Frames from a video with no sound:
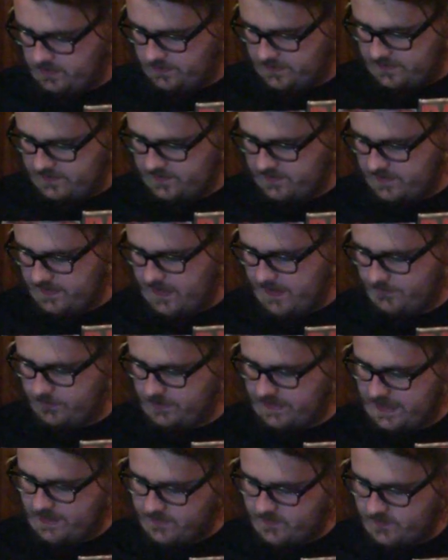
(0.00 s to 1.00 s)
Lisa and the
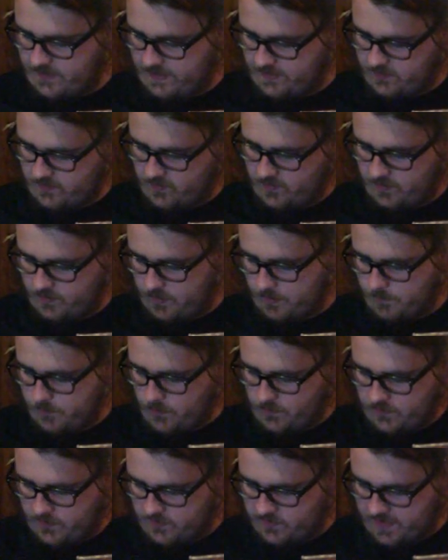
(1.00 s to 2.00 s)
Devil and House of the Exorcist. They're
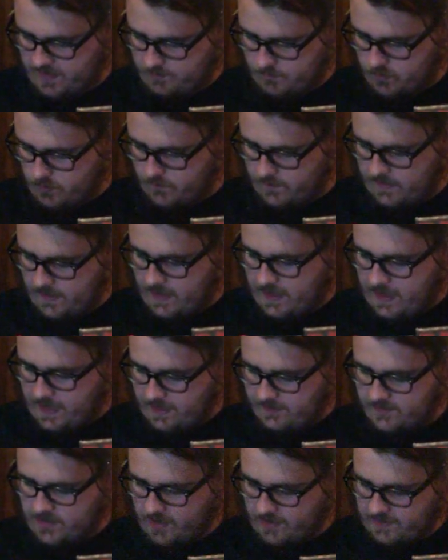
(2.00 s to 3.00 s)
both the same movie.
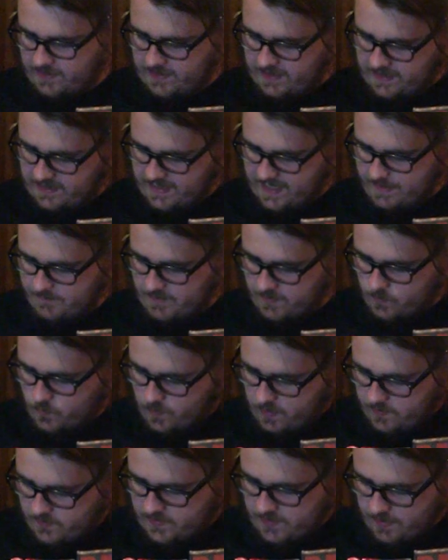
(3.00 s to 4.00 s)
He's got Kidnapped, as
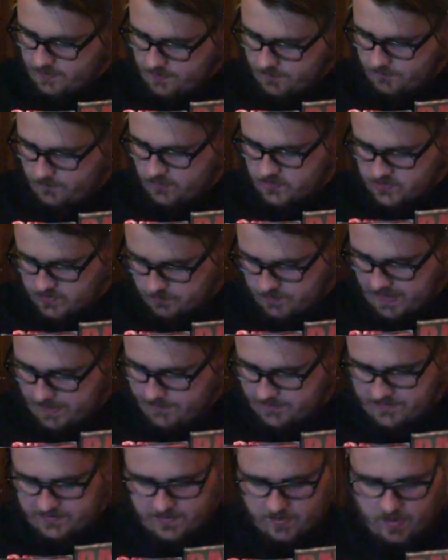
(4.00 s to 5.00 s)
well as the other version,
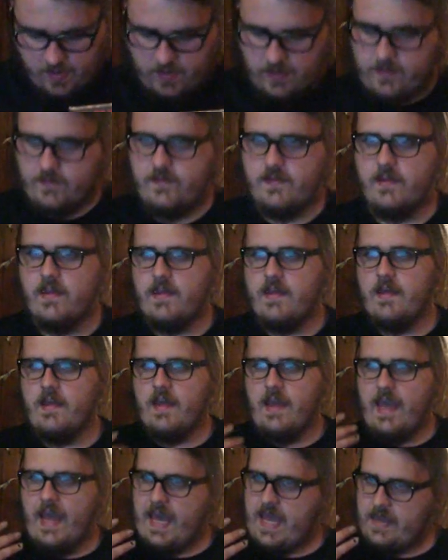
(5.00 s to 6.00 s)
Rabid Dogs.
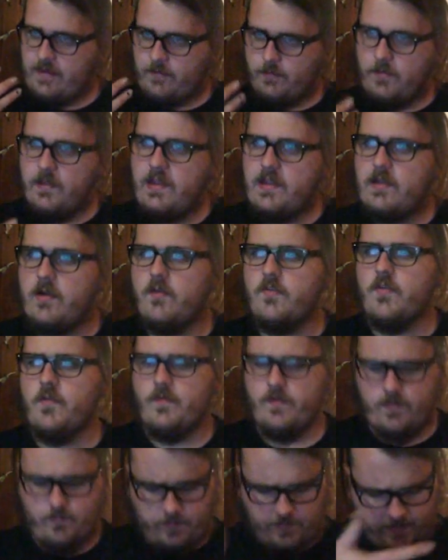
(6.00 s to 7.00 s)
And it really goes
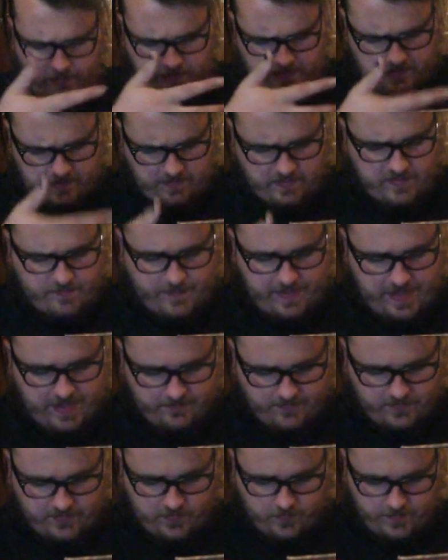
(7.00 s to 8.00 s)
over a really good span
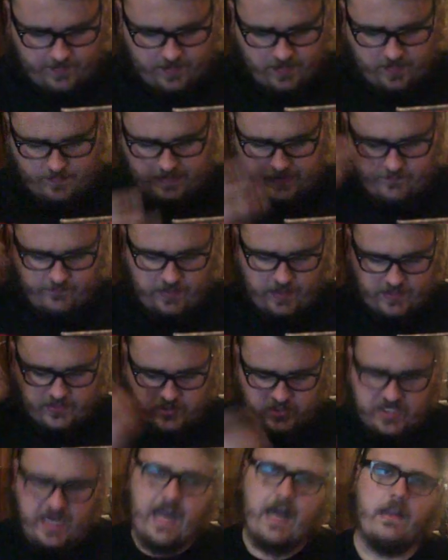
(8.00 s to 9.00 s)
of his career. I mean, you've
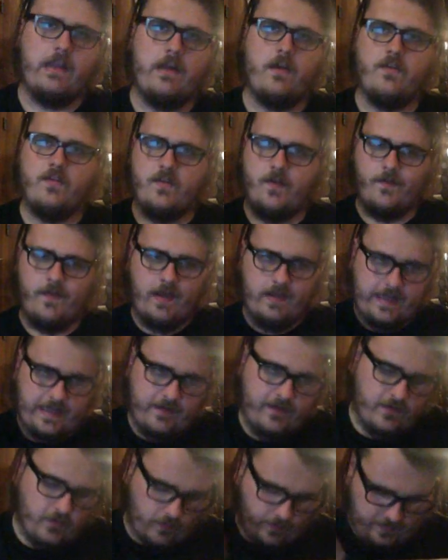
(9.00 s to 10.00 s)
got giallos, you've got
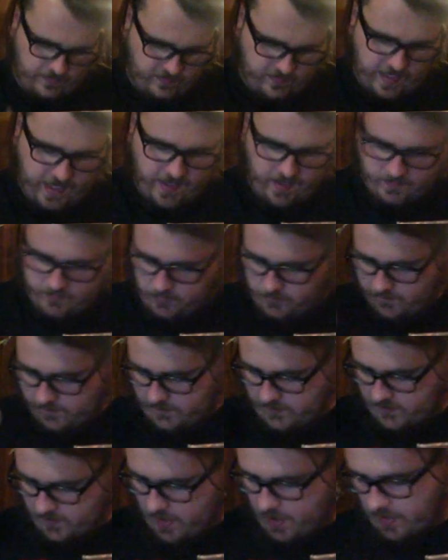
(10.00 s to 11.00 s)
like sword and sandal
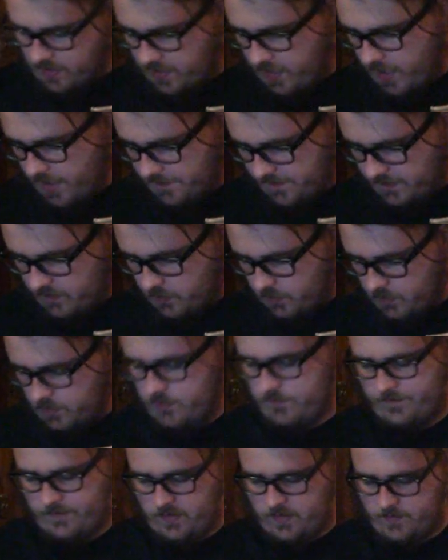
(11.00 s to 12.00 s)
movies, you got gothic
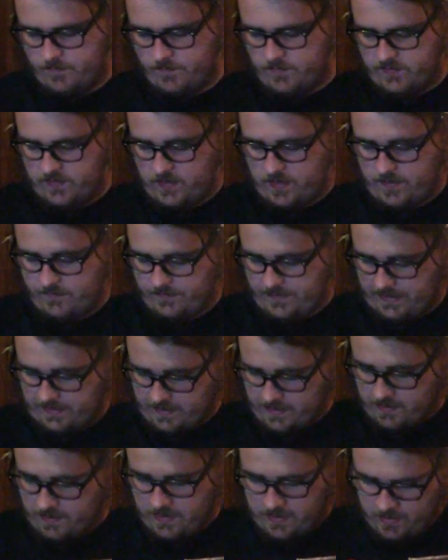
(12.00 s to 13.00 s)
horror films, you have
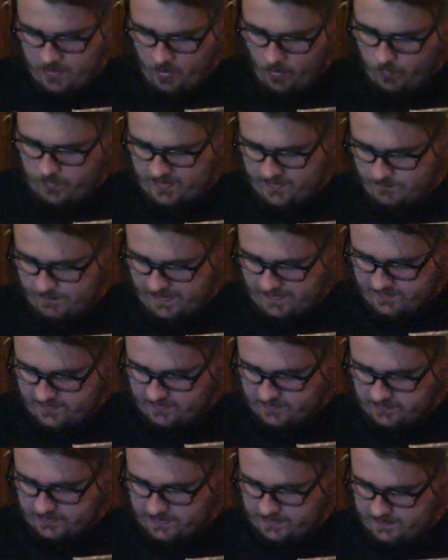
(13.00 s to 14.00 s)
like what is
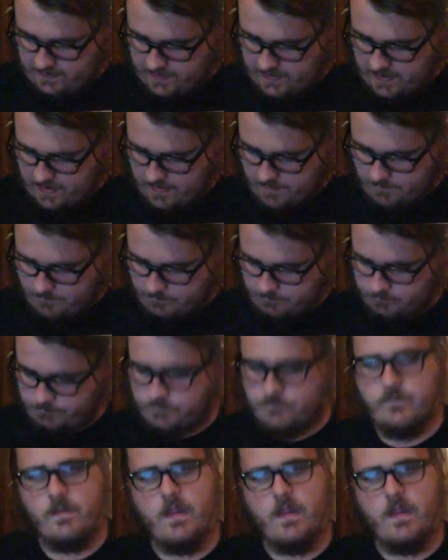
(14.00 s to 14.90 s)
basically the